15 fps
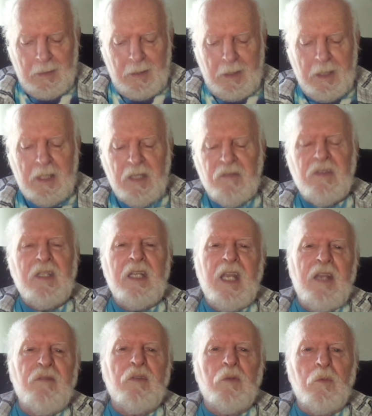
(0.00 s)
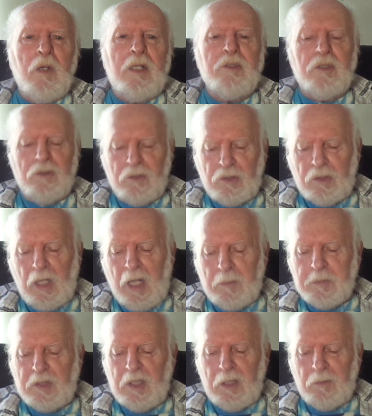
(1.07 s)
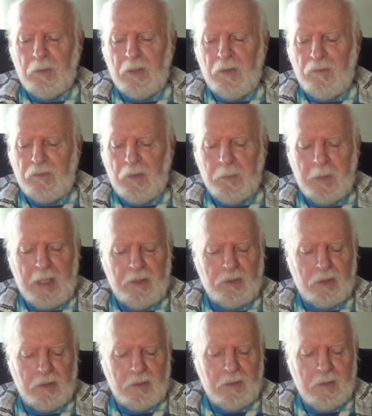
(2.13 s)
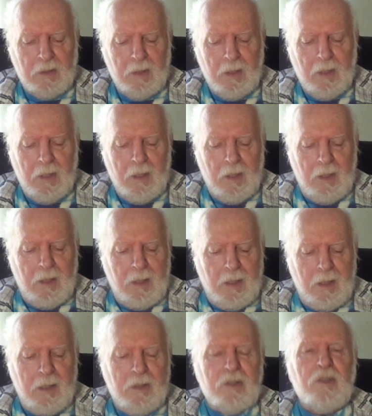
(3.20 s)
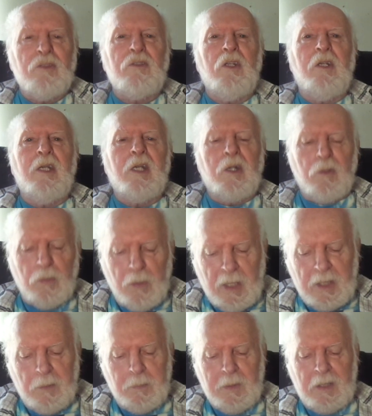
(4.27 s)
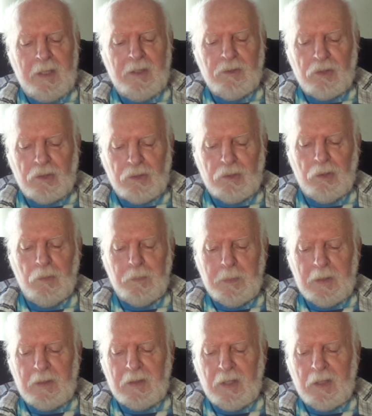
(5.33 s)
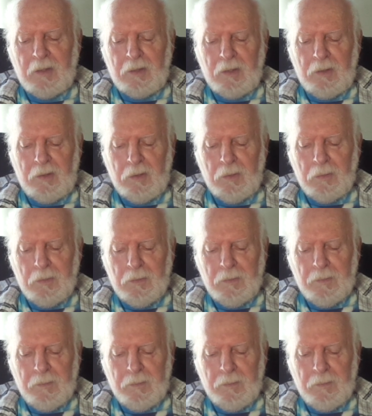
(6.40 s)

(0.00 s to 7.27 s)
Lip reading: He even gave the Russians top secret information. This is an incredibly stupid thing to do.